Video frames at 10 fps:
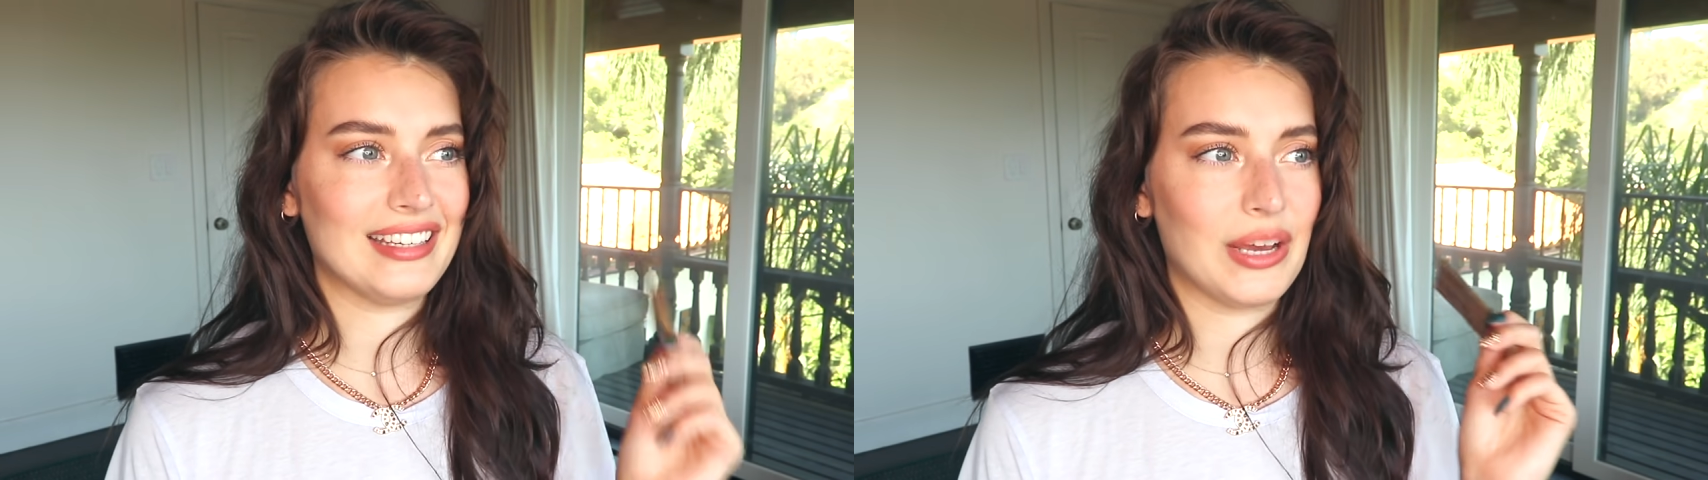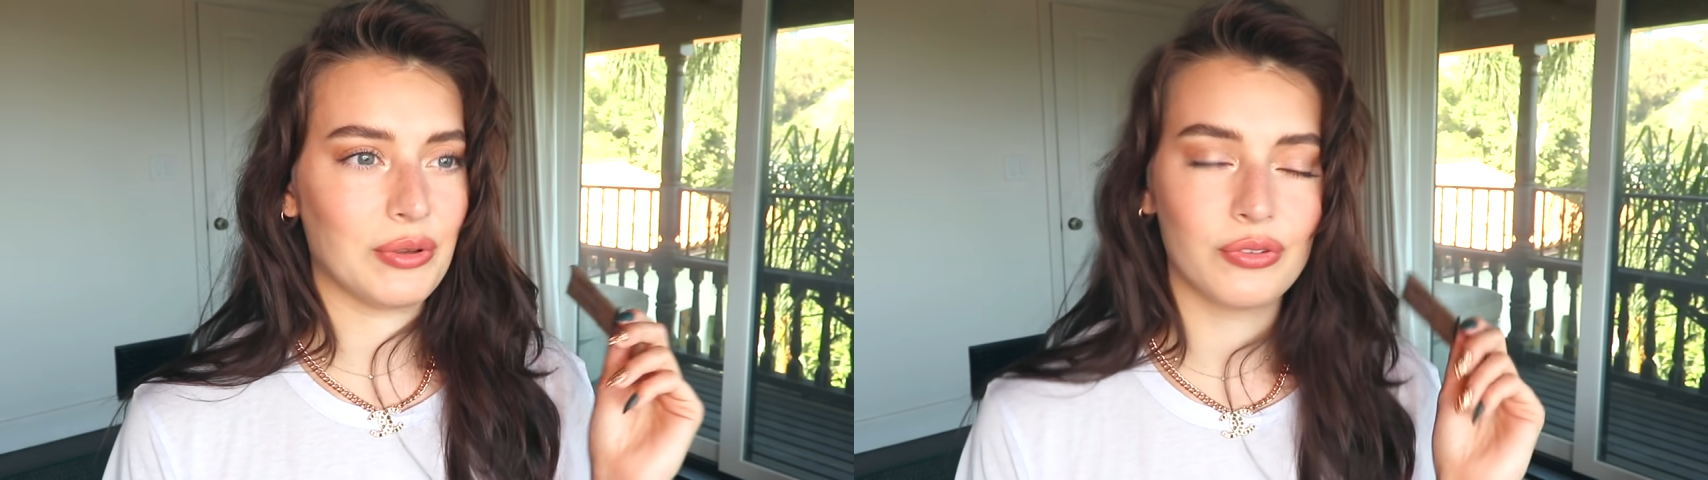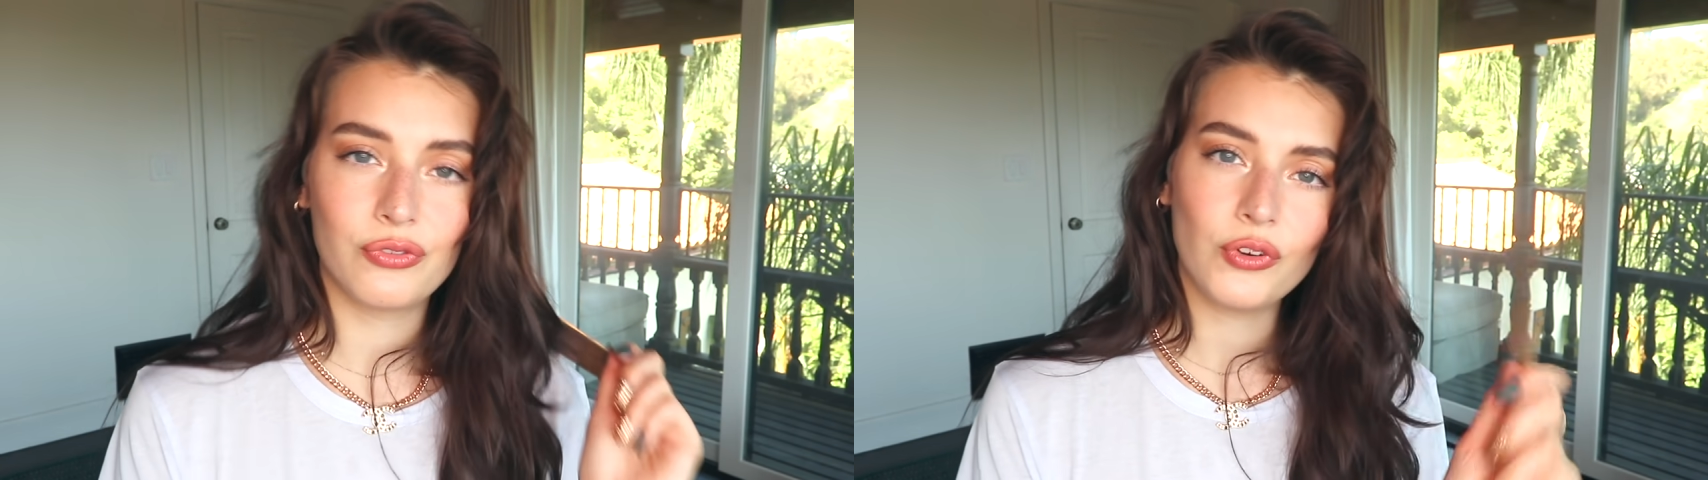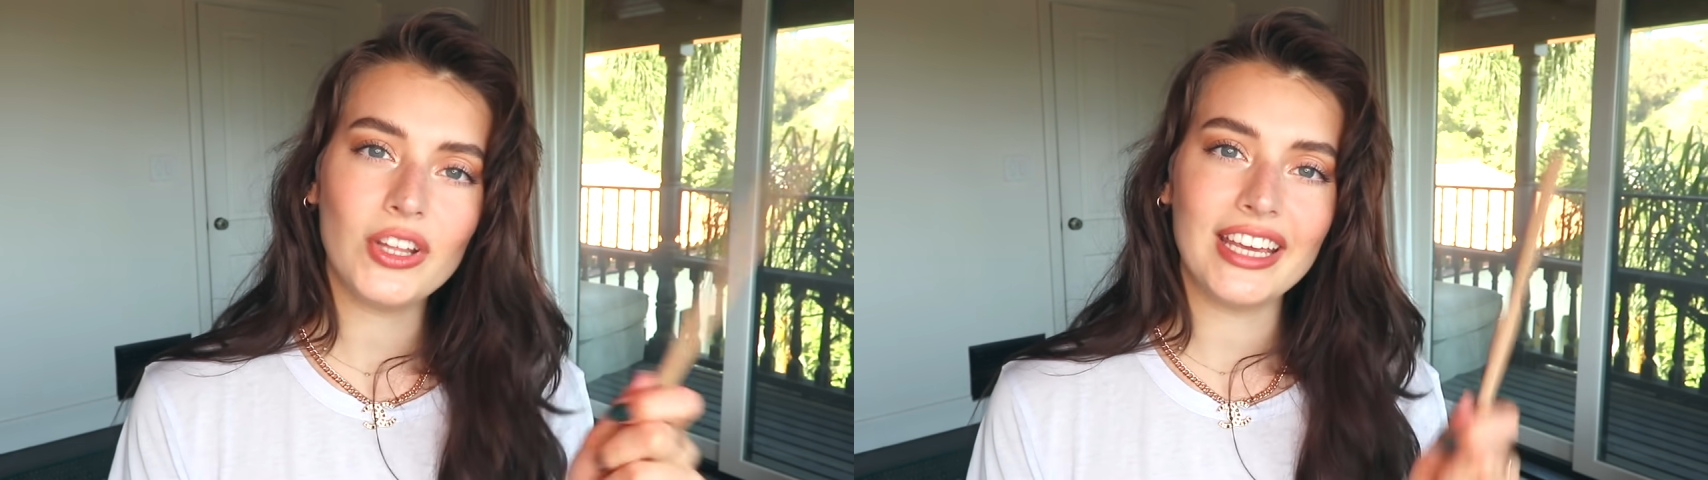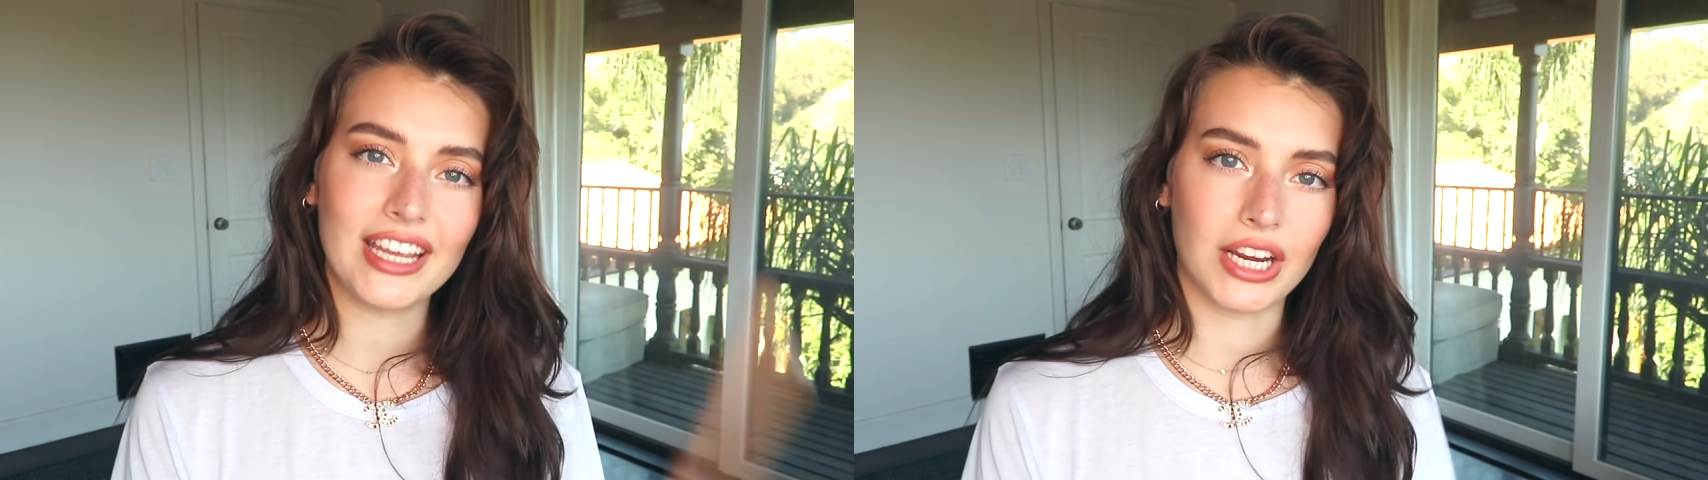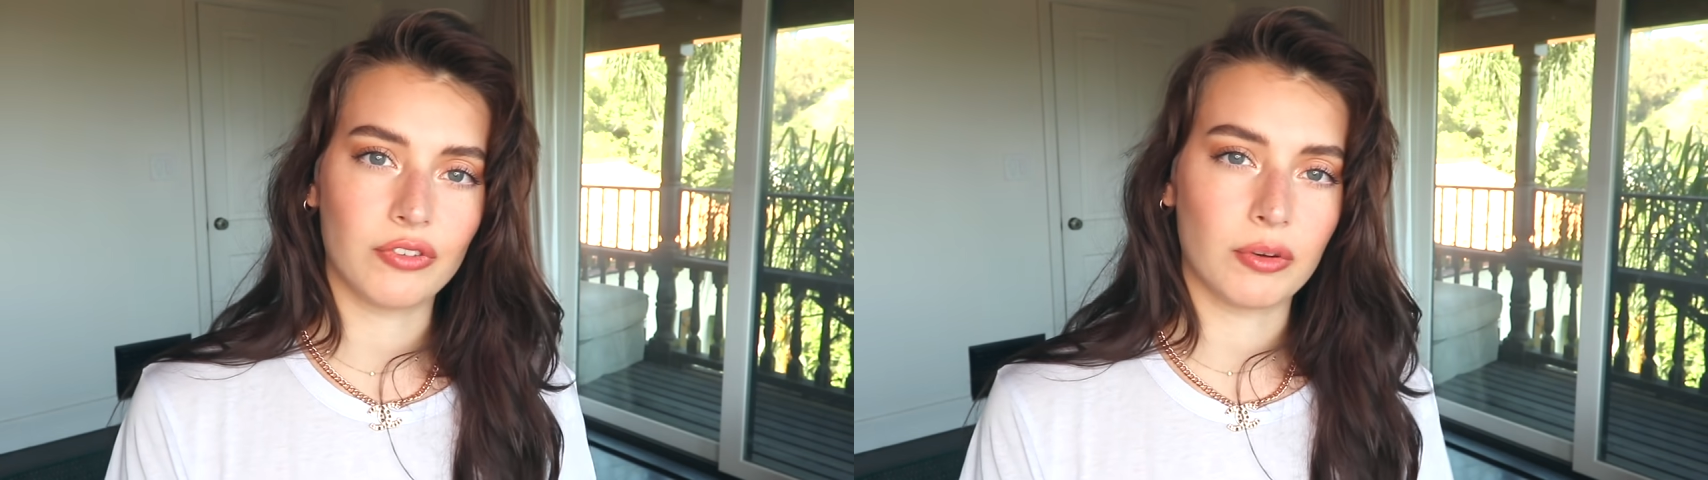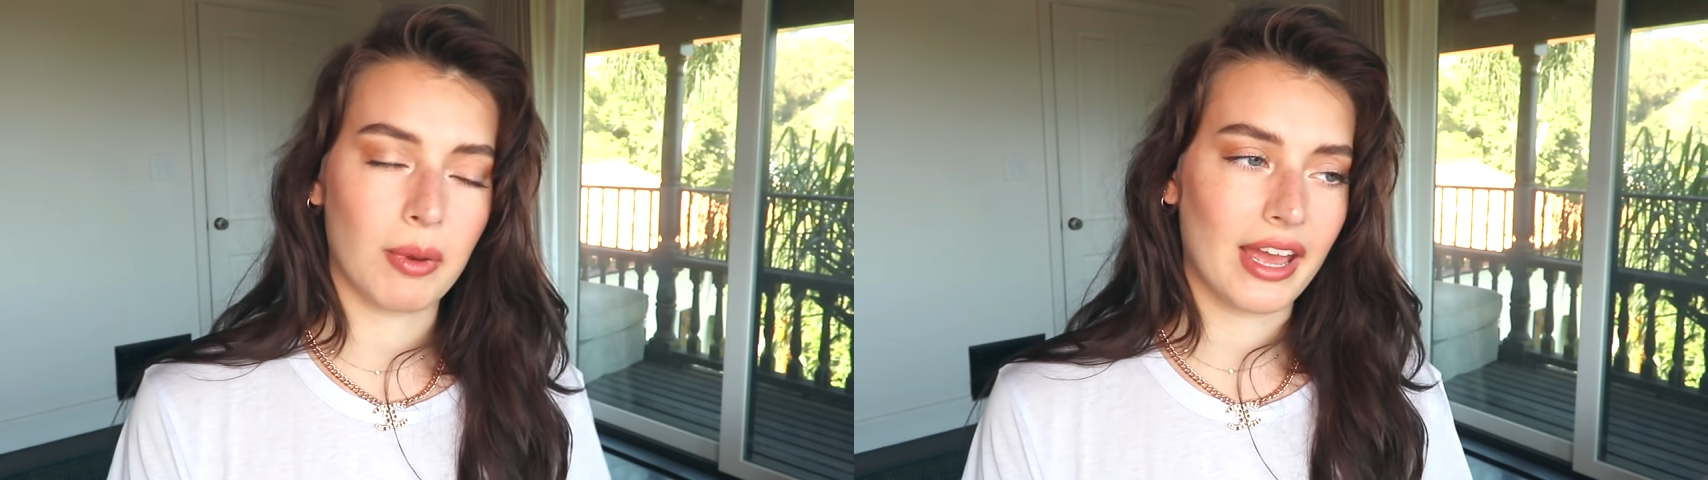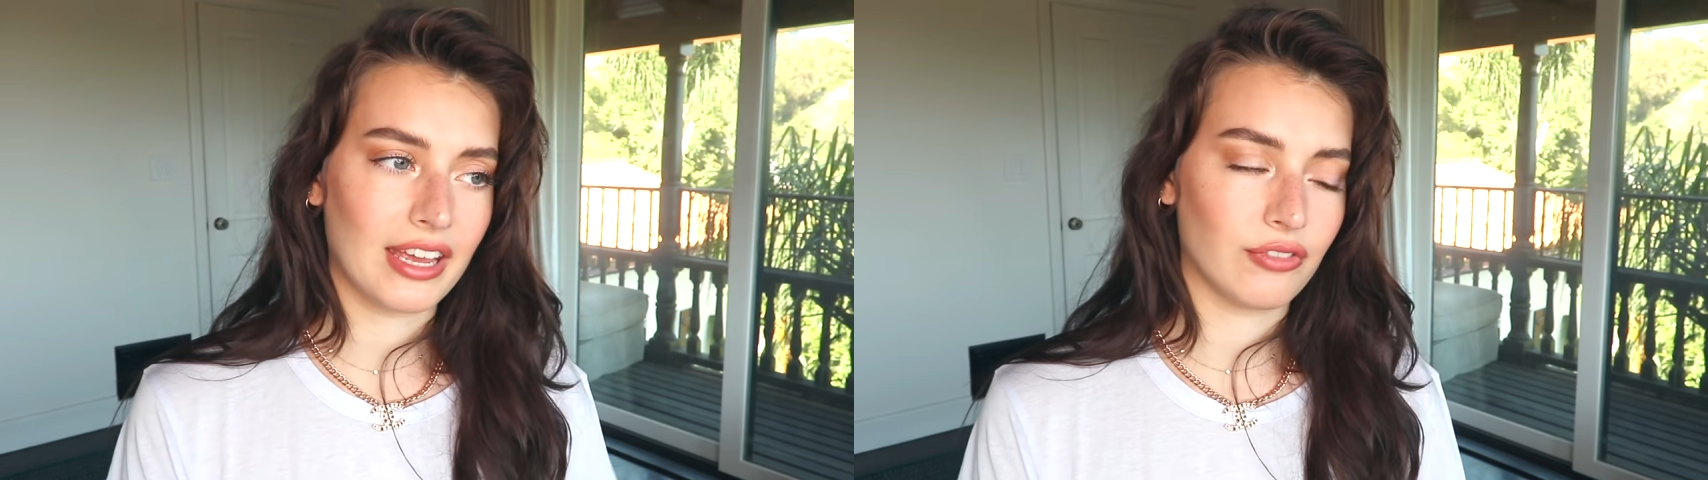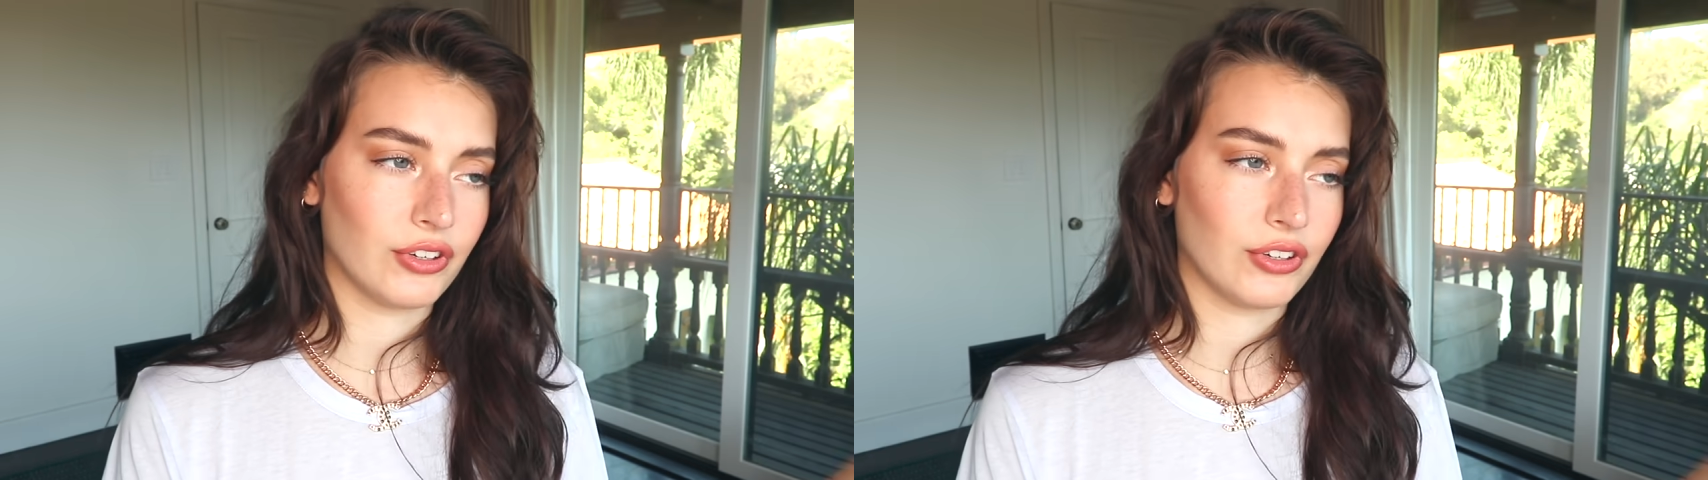and I was fully here for buying